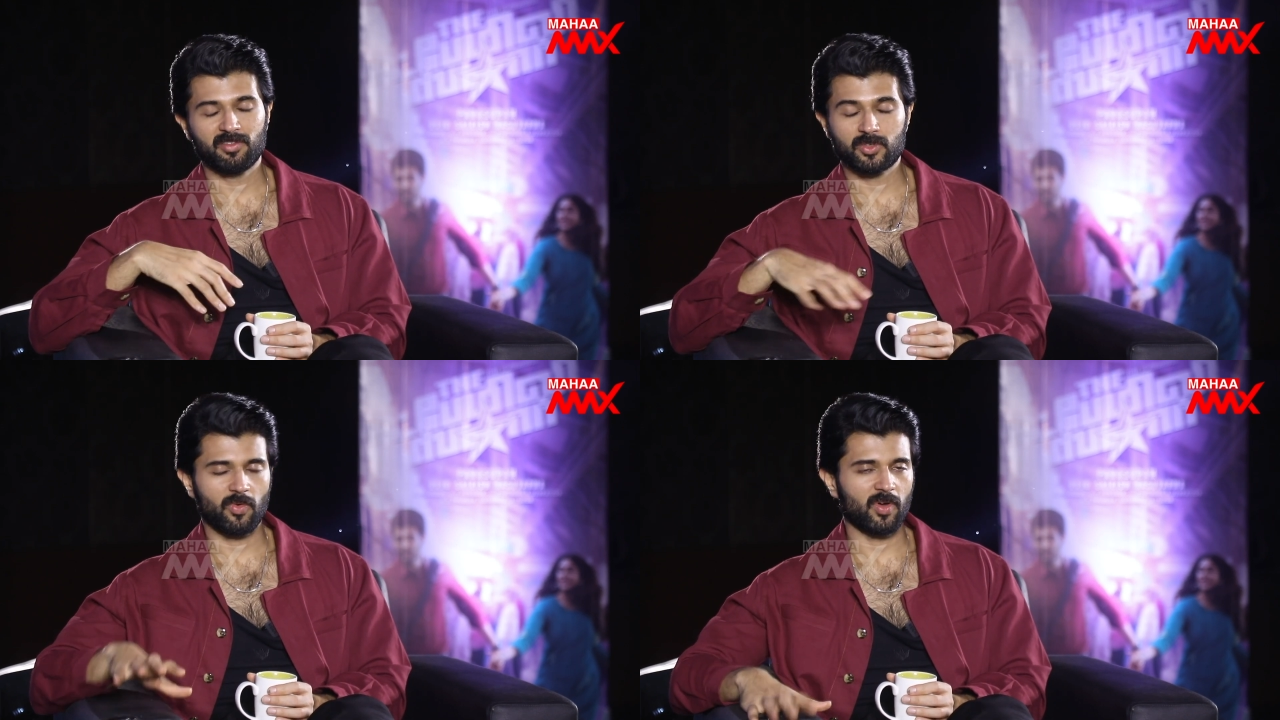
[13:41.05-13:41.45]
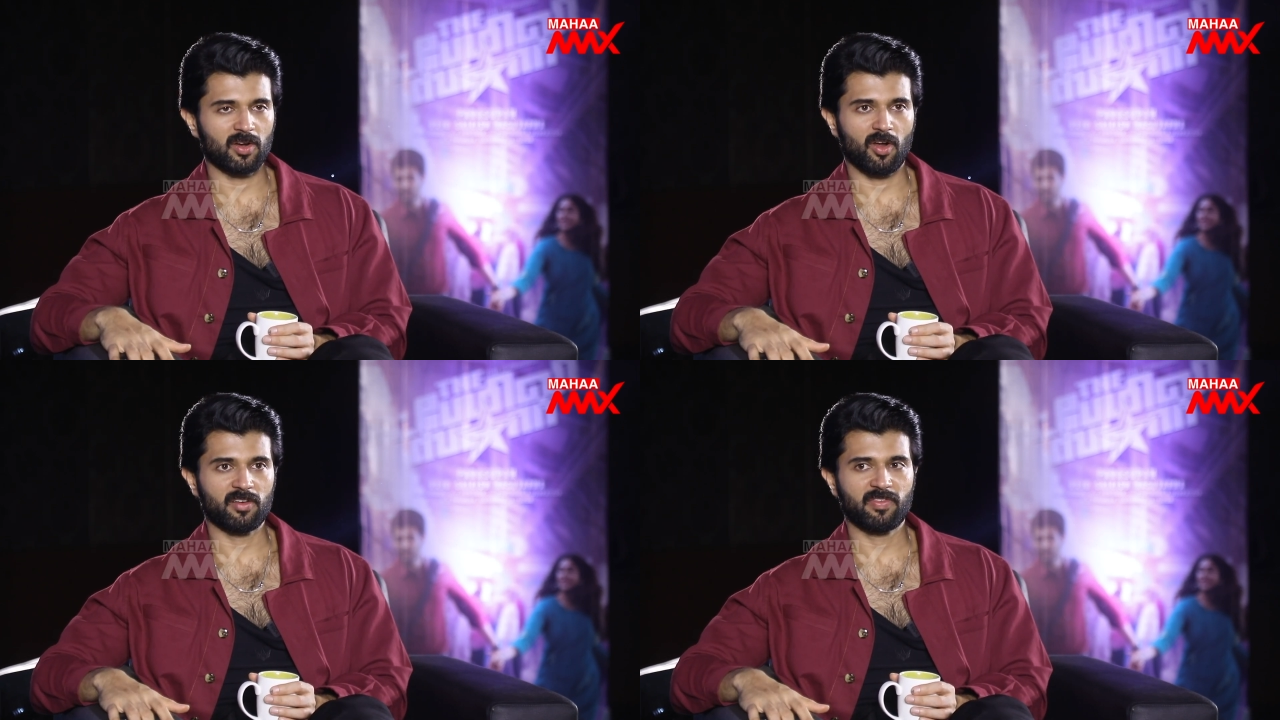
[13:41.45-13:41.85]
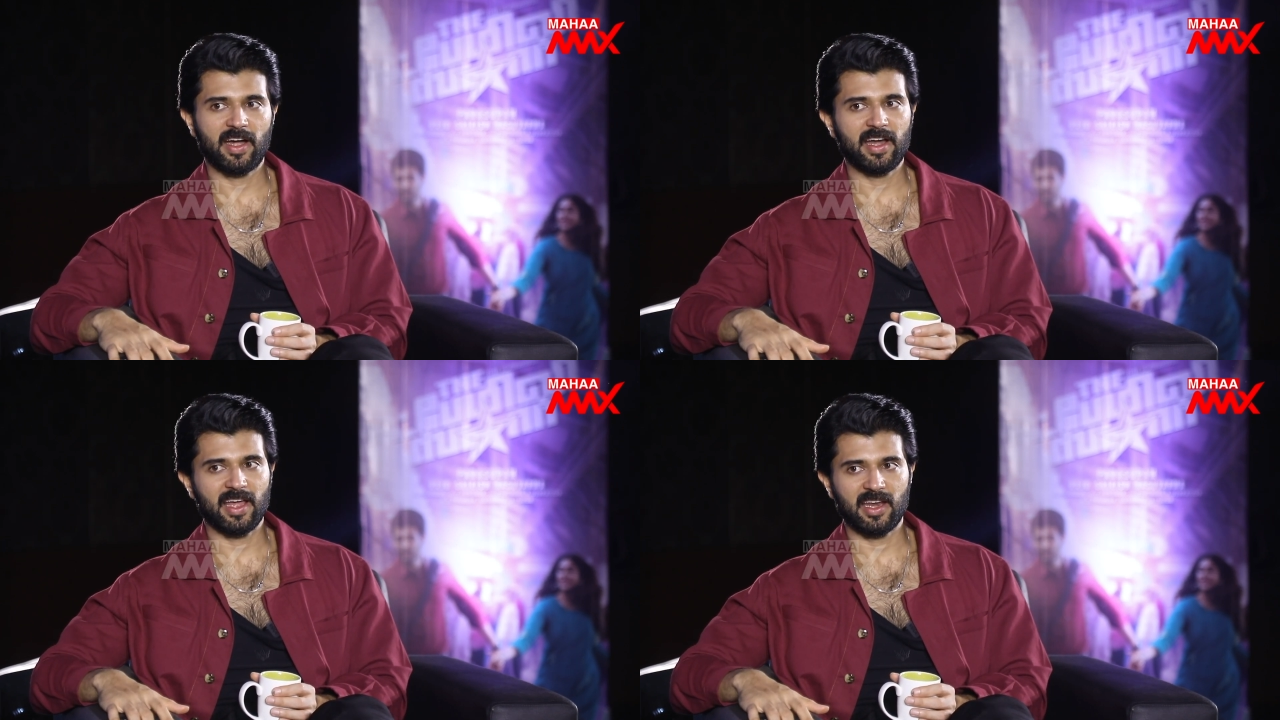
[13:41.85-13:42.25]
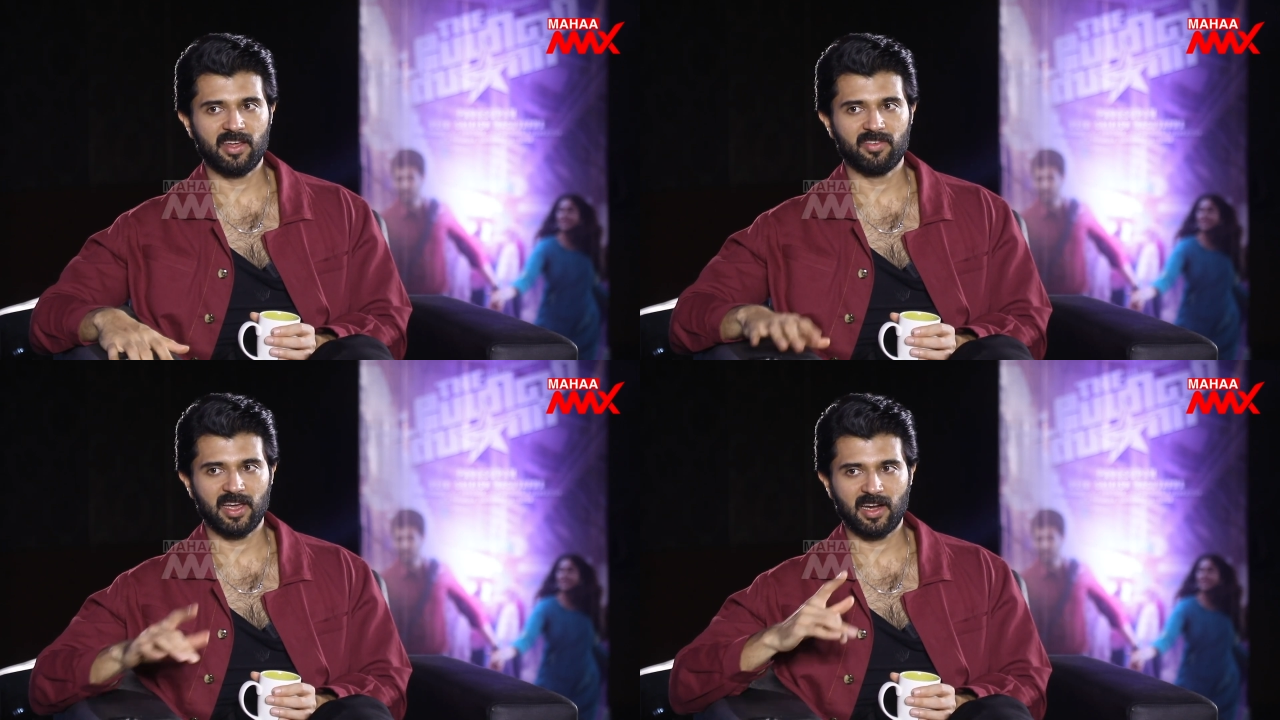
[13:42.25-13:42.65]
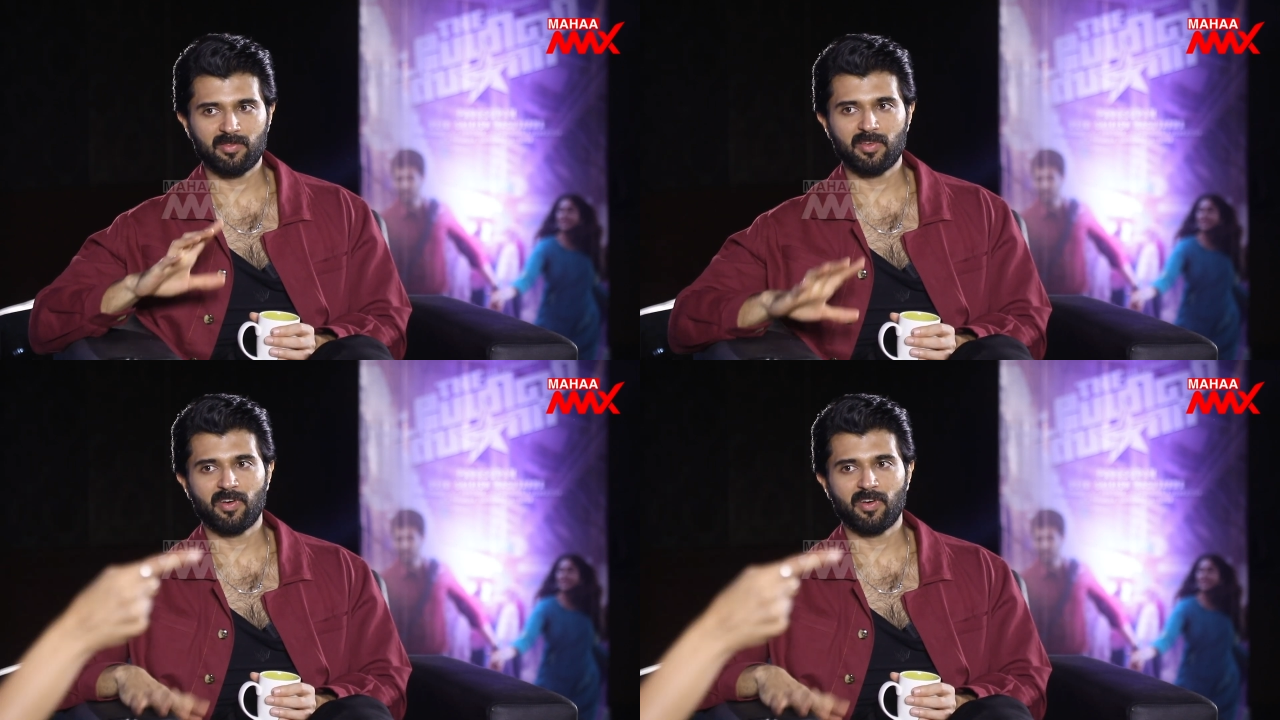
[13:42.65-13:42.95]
which we were not finding anywhere and we